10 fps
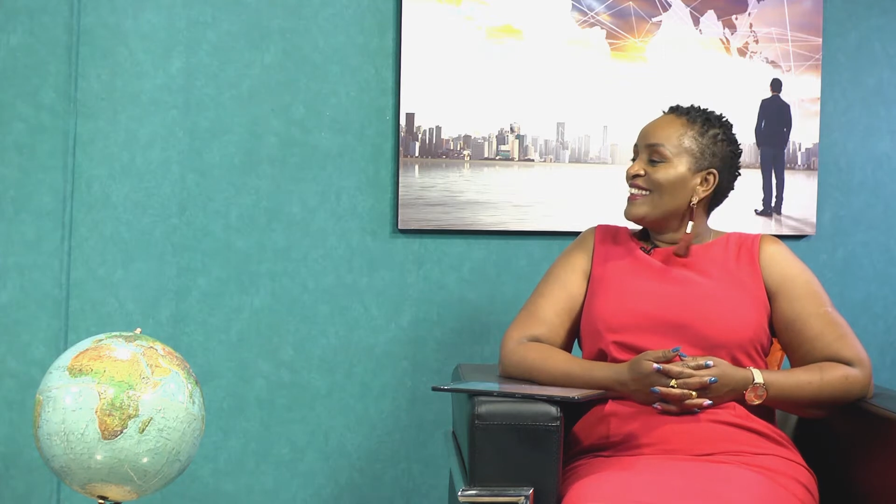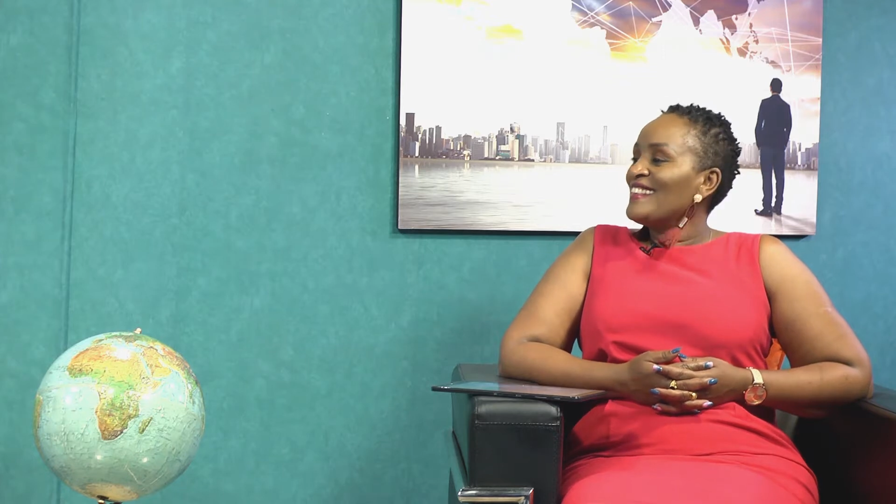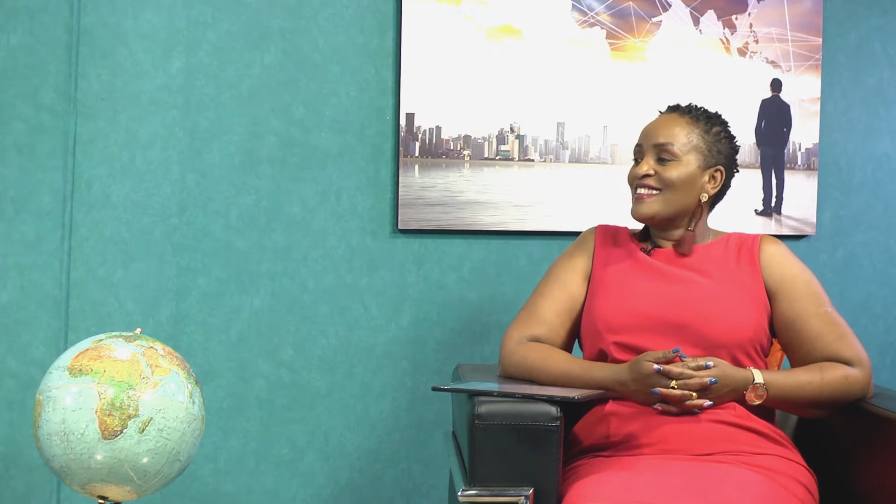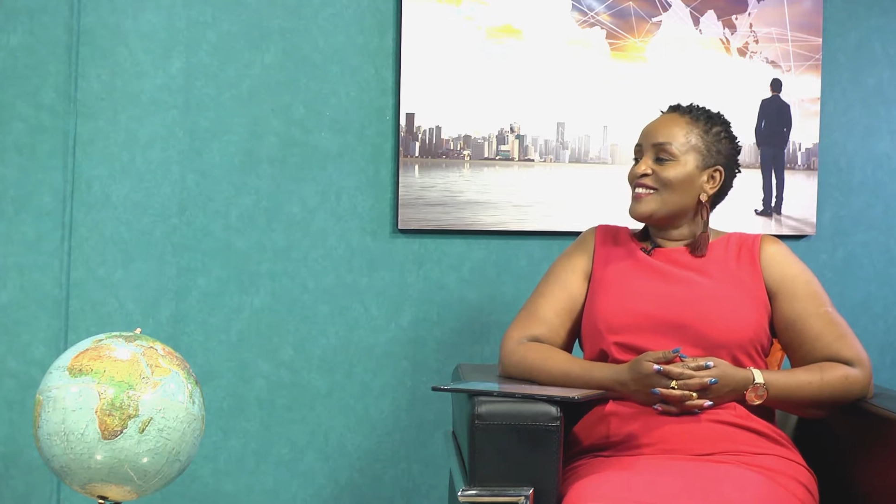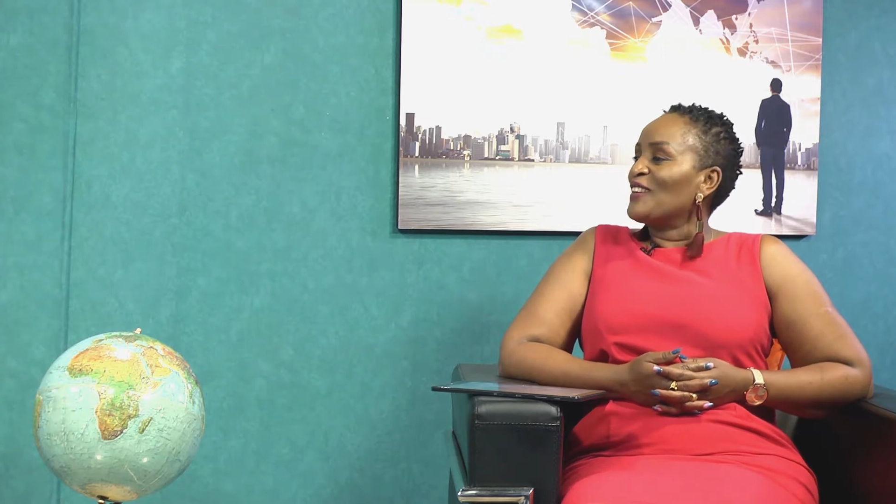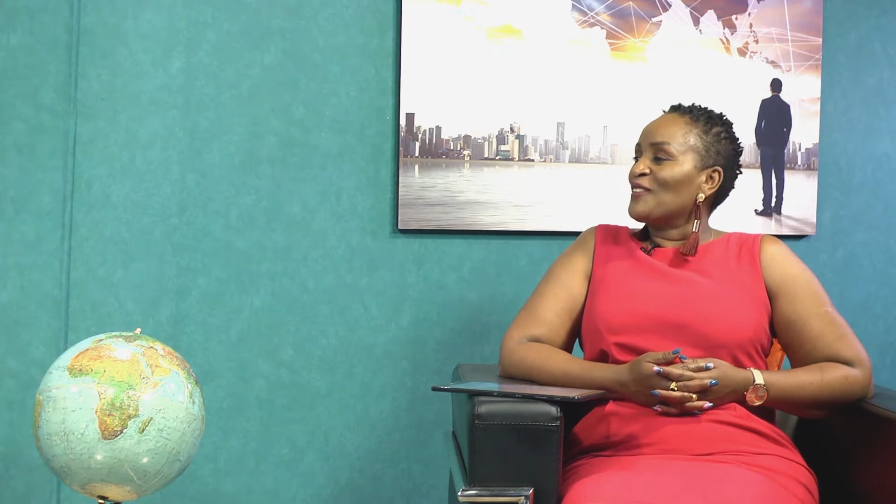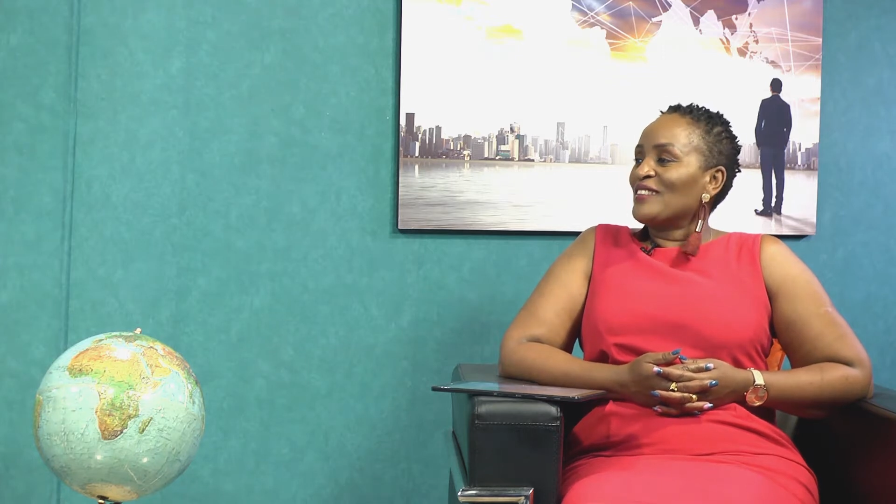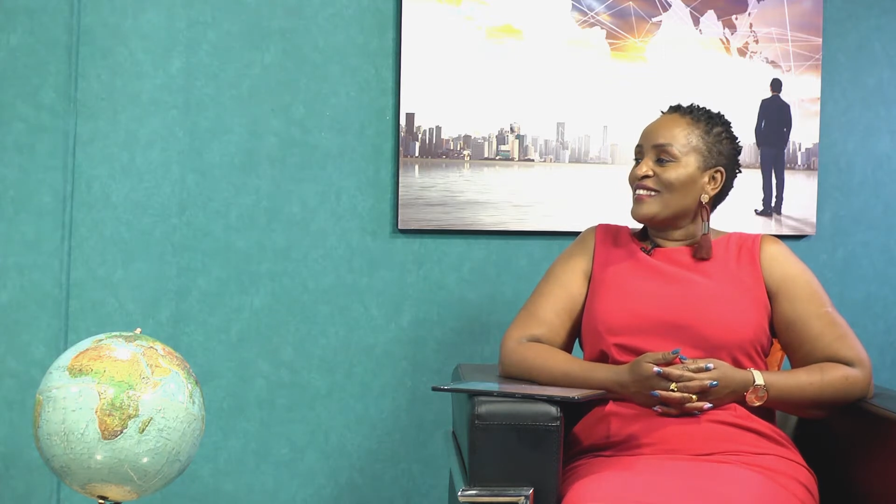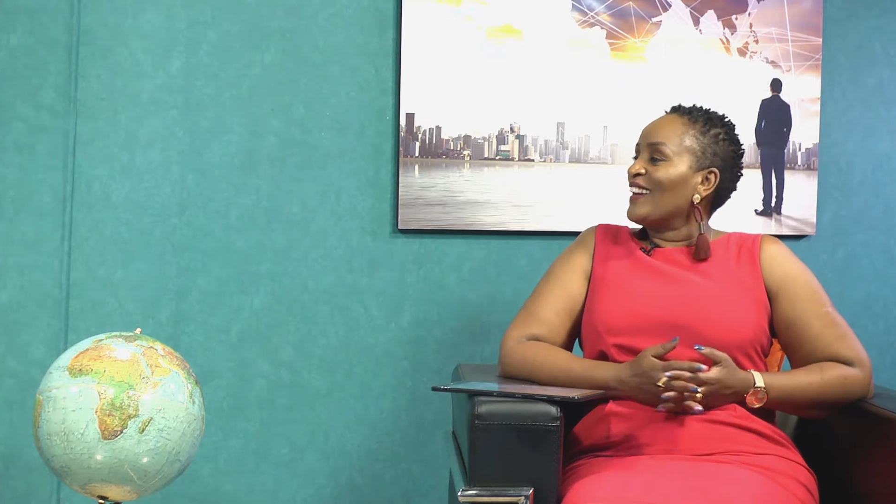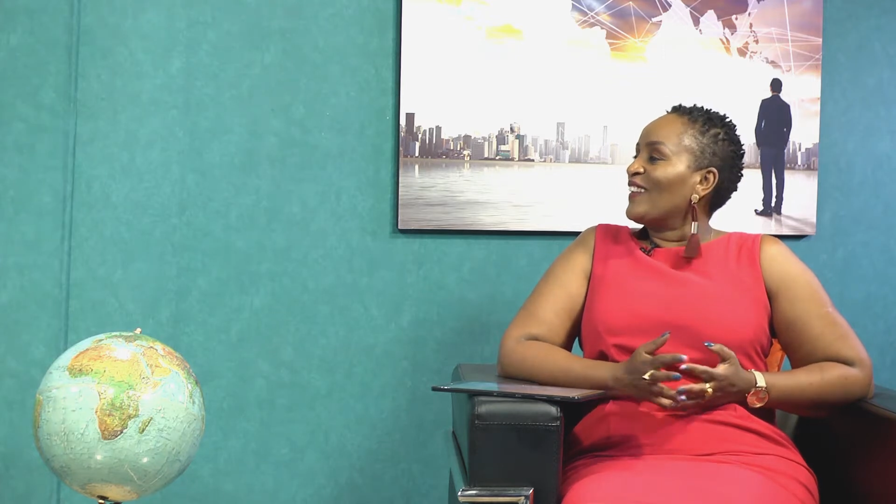This is not what I